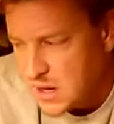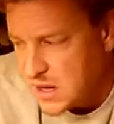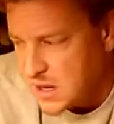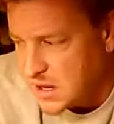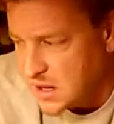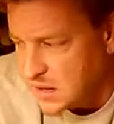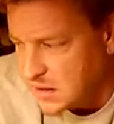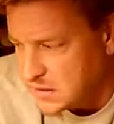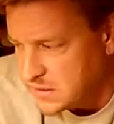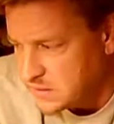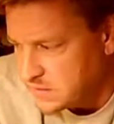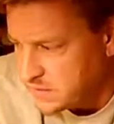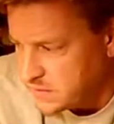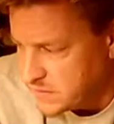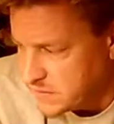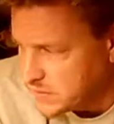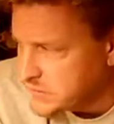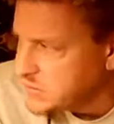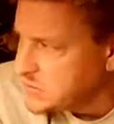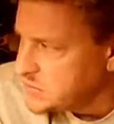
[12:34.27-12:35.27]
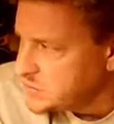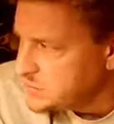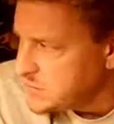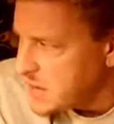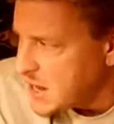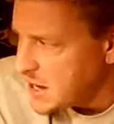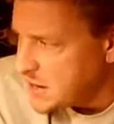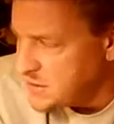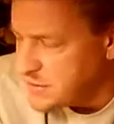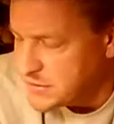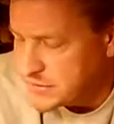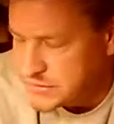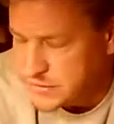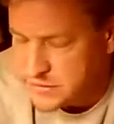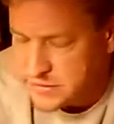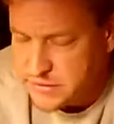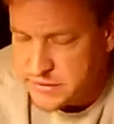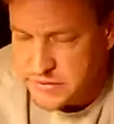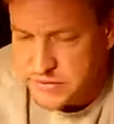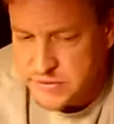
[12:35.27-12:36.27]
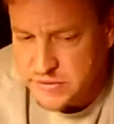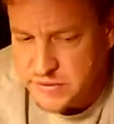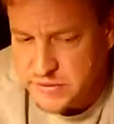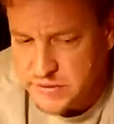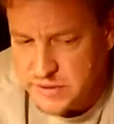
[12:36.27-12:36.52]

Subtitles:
And for those huge batteries it's using,